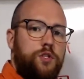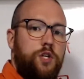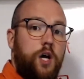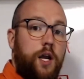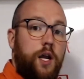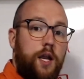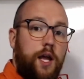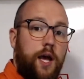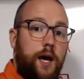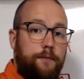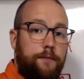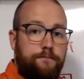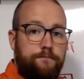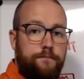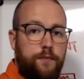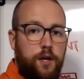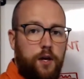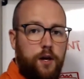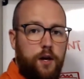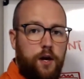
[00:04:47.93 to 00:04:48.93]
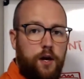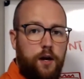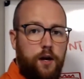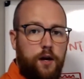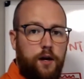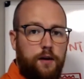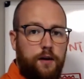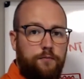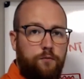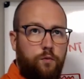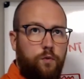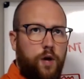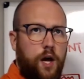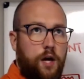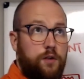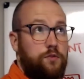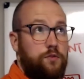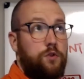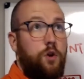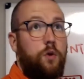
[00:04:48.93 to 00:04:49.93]
.NET.
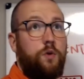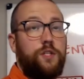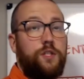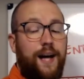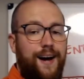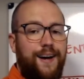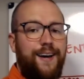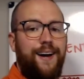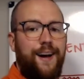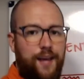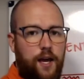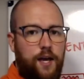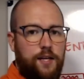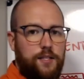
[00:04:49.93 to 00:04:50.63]
Known as IIS,